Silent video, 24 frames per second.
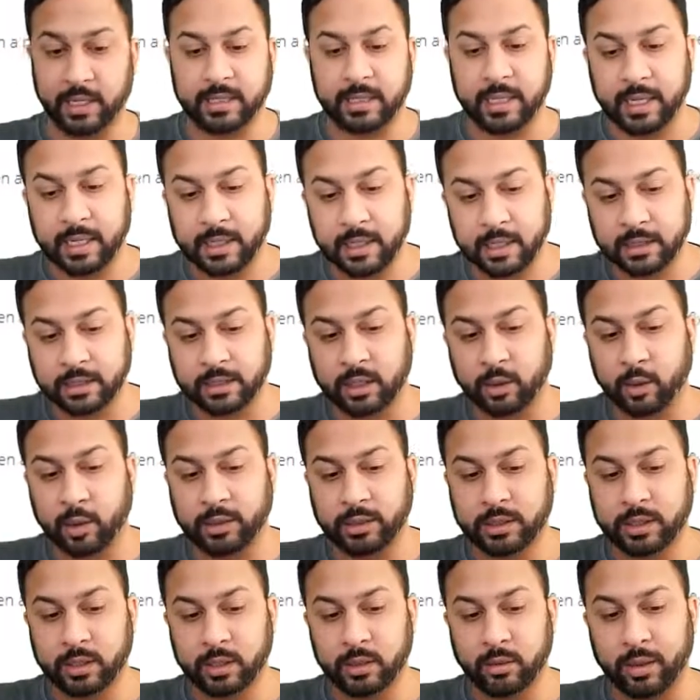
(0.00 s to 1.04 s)
Then it's going
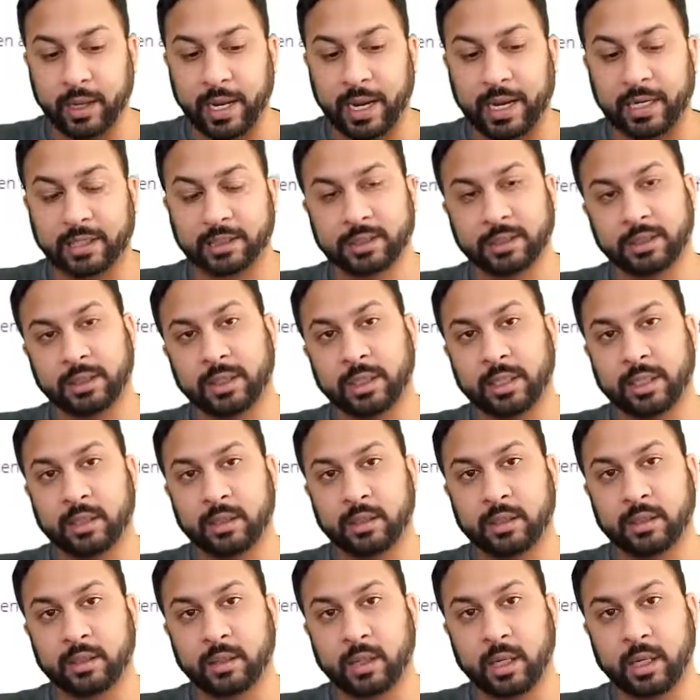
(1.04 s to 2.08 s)
to actually